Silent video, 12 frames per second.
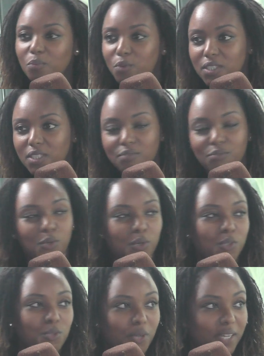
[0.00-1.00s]
risk for
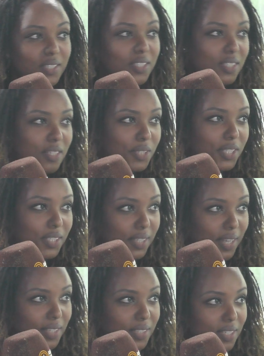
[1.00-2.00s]
contracting cervical
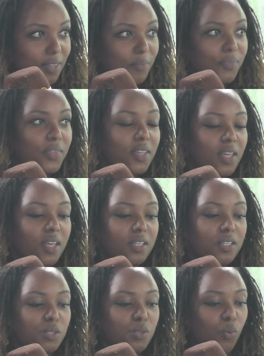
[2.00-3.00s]
cancer.
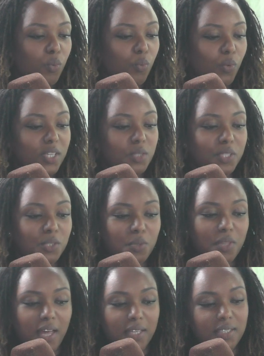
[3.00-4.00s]
So once we do
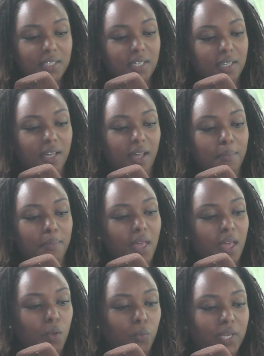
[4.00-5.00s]
that,
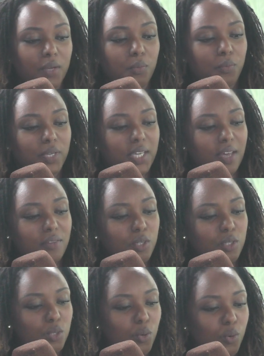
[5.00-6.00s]
we have
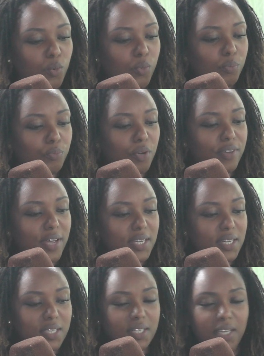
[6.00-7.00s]
also
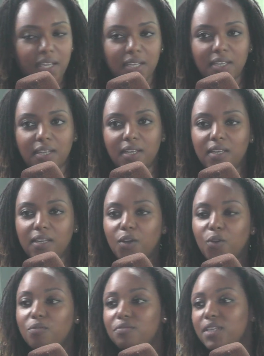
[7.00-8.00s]
provided it in a
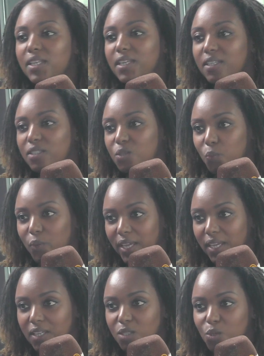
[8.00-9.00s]
convenient
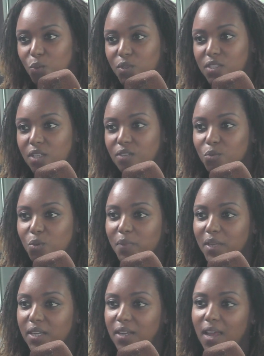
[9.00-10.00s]
way. So instead of
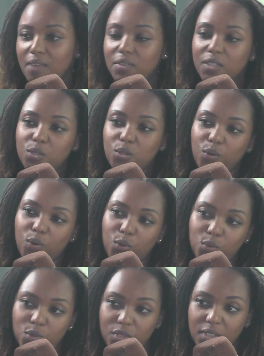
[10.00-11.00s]
women having to go
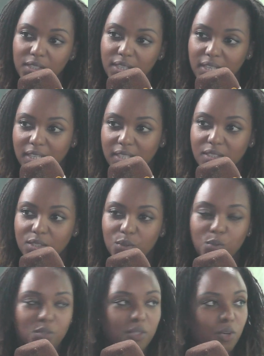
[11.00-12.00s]
to the clinics or go
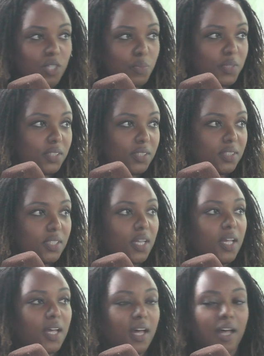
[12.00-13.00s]
to the hospital
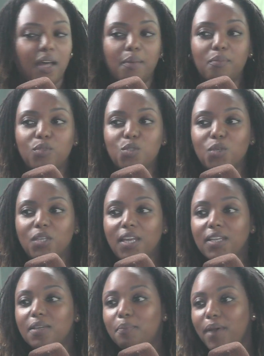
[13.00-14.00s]
to
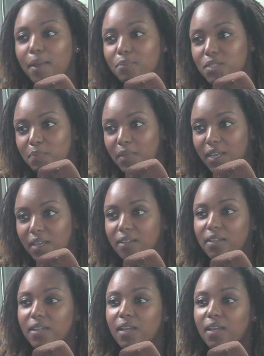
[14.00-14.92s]
get a pap smear